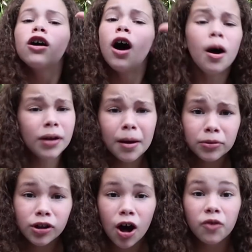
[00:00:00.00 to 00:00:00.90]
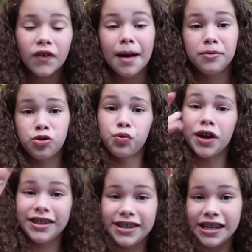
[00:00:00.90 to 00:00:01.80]
Comment down below if I'm
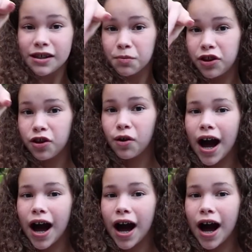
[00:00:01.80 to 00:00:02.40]
twinsies with you